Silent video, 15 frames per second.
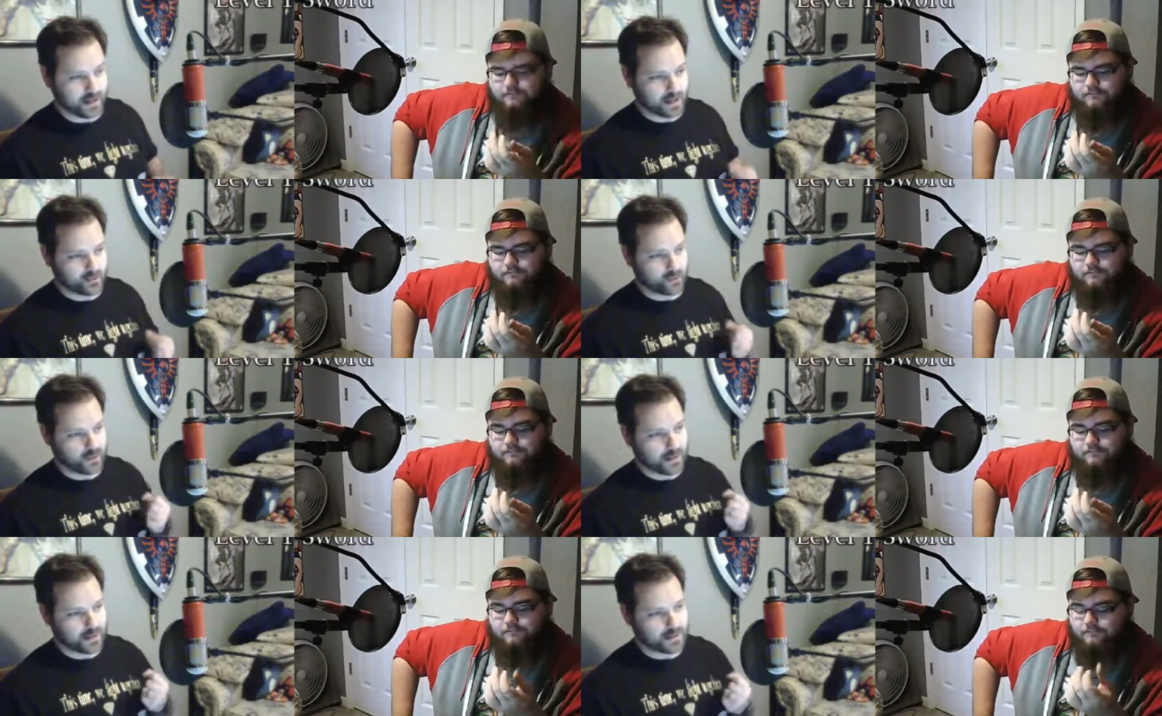Speaker 1: in
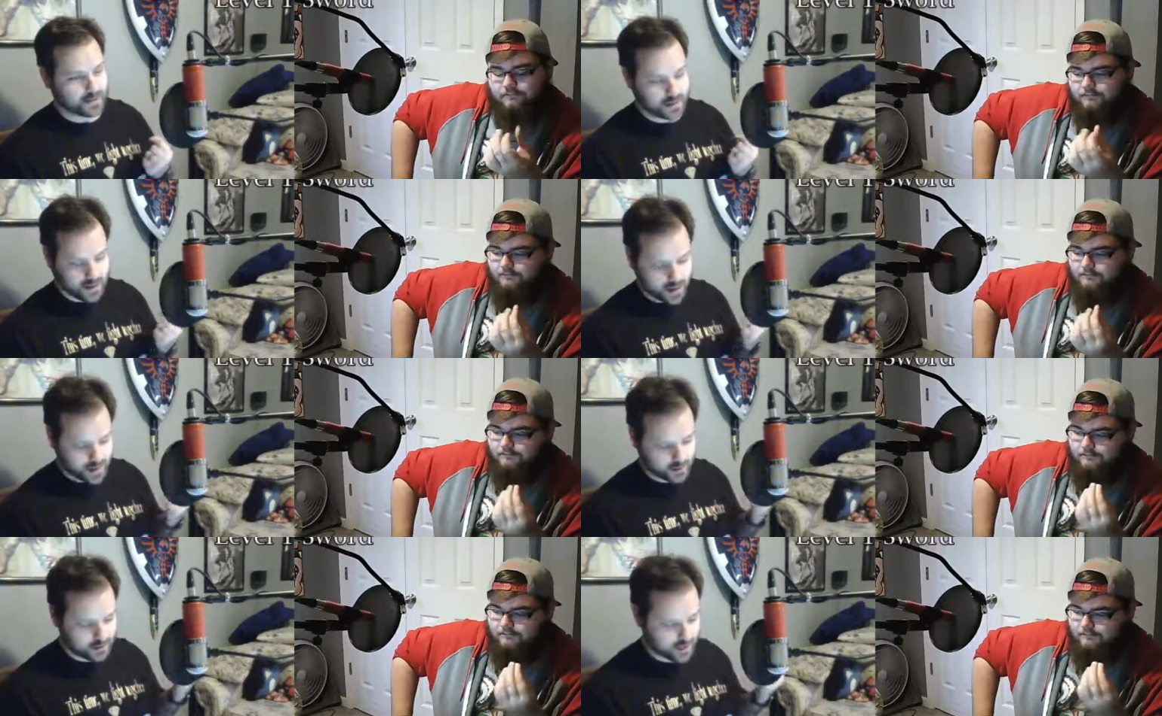ranked
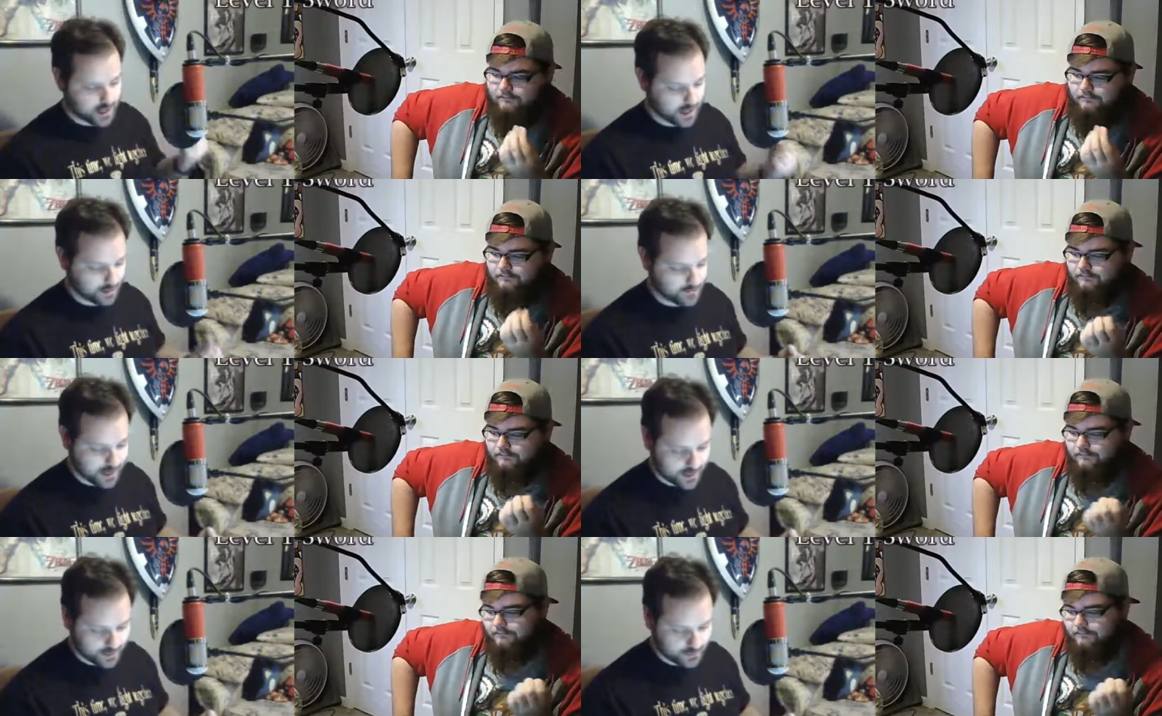online
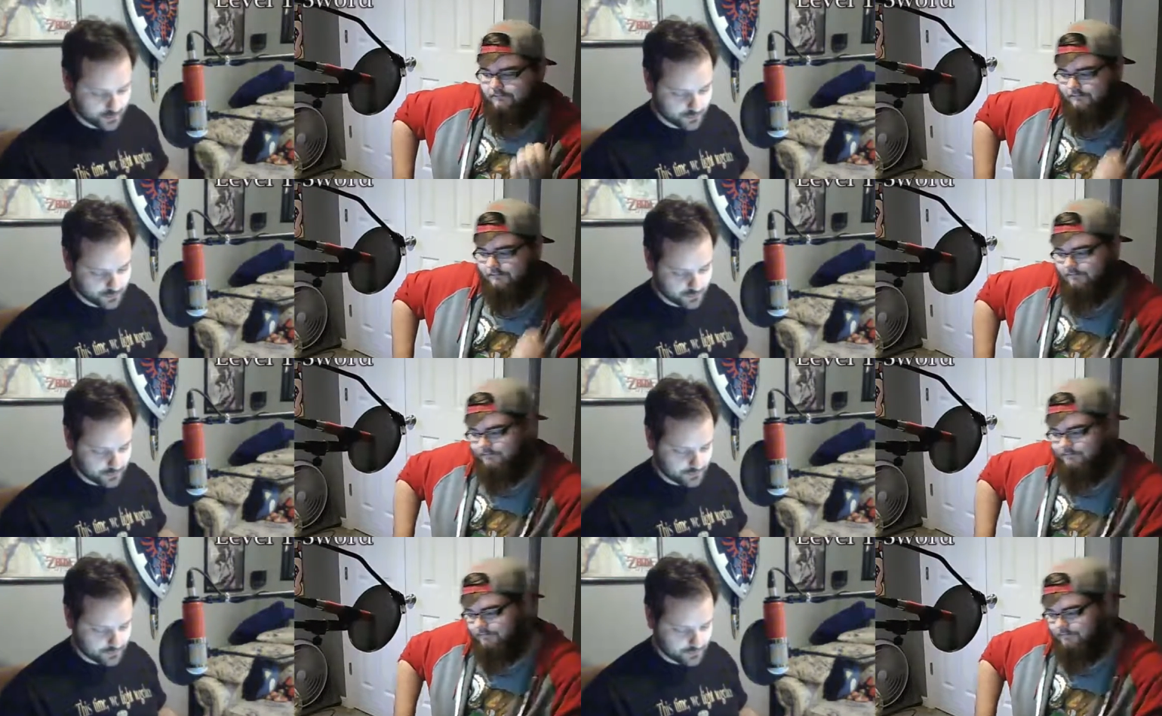battles,